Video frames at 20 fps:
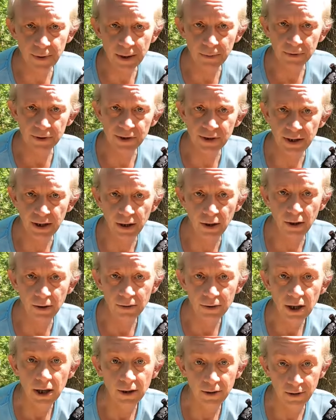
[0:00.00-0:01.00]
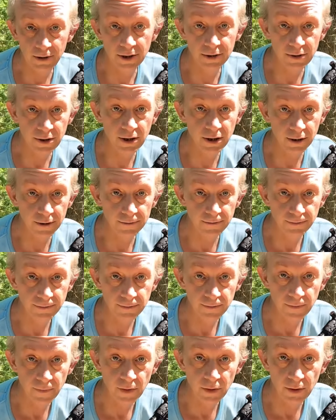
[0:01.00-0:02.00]
be able to sell this gun
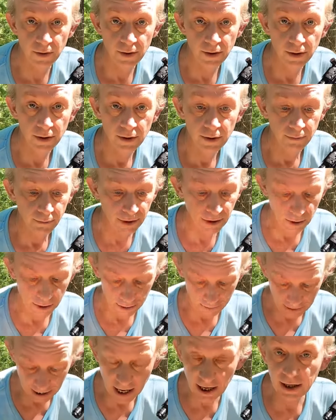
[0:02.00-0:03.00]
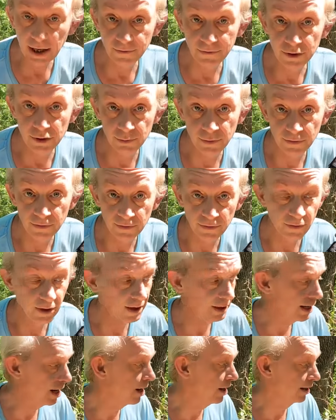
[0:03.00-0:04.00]
because Dad gave it to me for
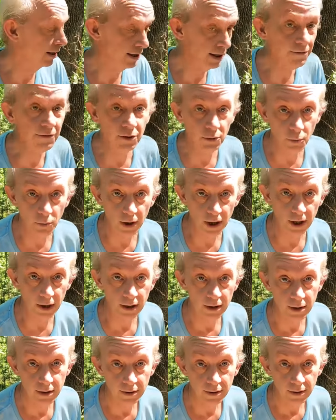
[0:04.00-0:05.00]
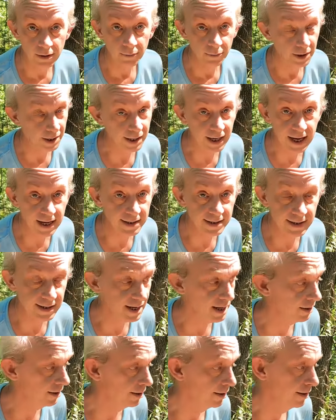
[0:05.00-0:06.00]
free. Now I can give it away, but I can't
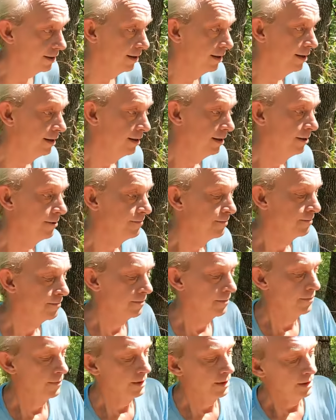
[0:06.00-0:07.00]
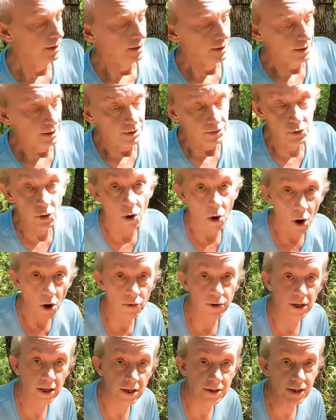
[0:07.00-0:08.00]
sell it. So
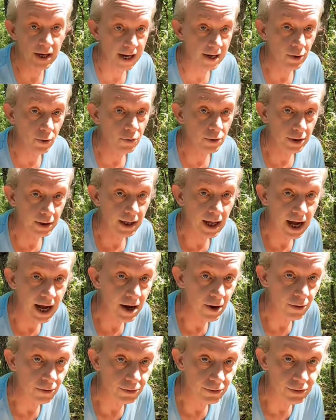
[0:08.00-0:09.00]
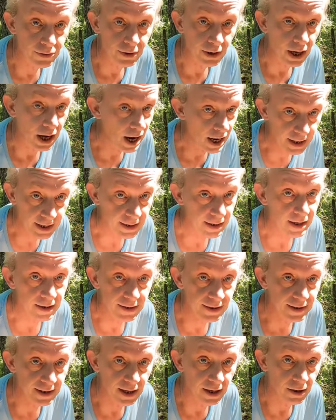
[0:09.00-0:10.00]
all the guns I own in the house, I
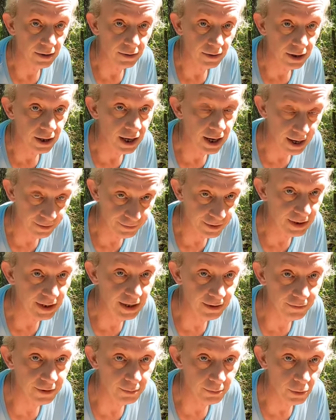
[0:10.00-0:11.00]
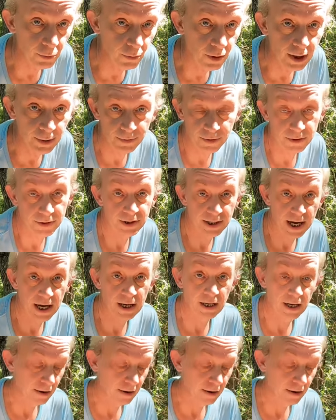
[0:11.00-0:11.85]
cannot sell. I have to give them away because Dad